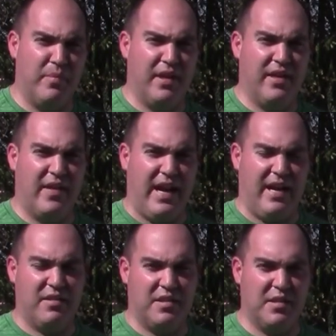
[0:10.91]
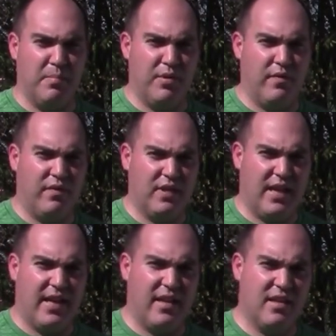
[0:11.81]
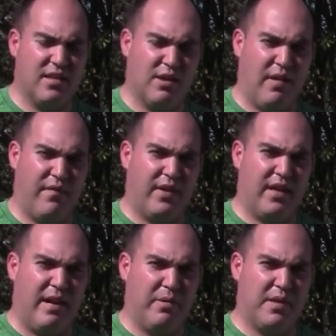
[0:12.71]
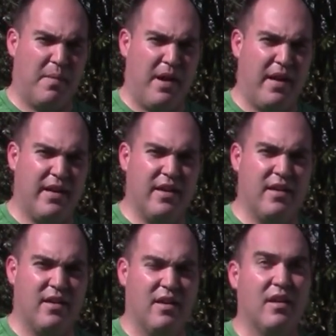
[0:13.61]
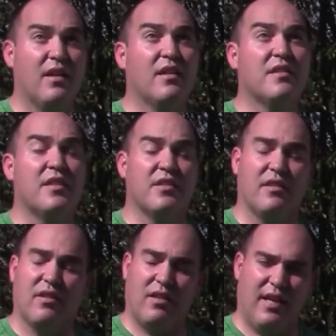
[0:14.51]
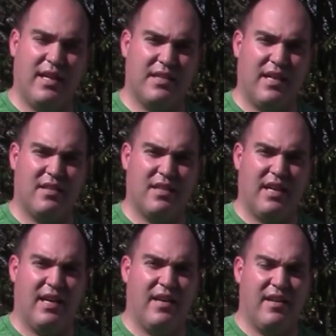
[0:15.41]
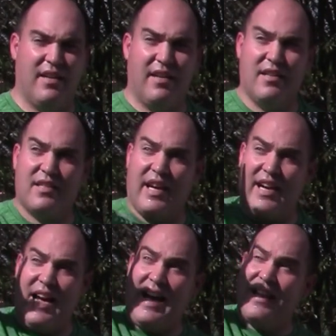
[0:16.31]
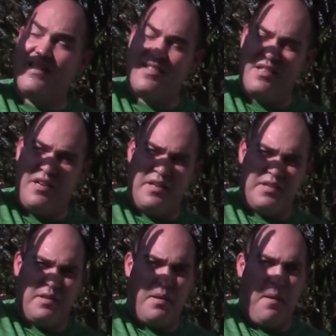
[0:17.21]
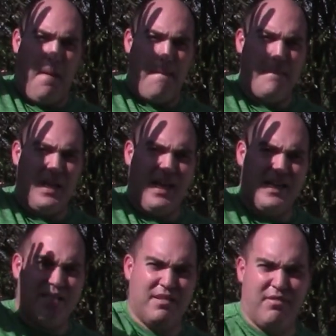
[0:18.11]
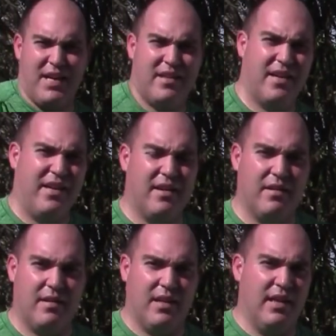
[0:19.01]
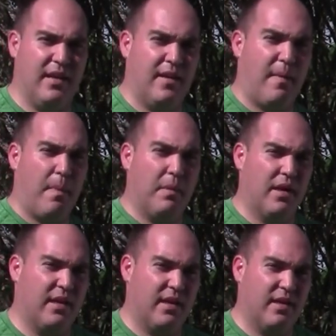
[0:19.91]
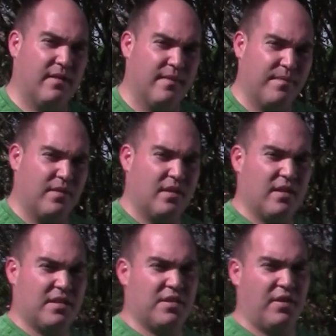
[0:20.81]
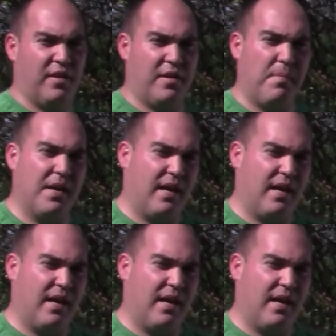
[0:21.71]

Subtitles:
of being in the house. It's a beautiful day, so I figured I would come out here, teach a little class outside. It is kind of hot. The sun is blazing right there, but it's still good to be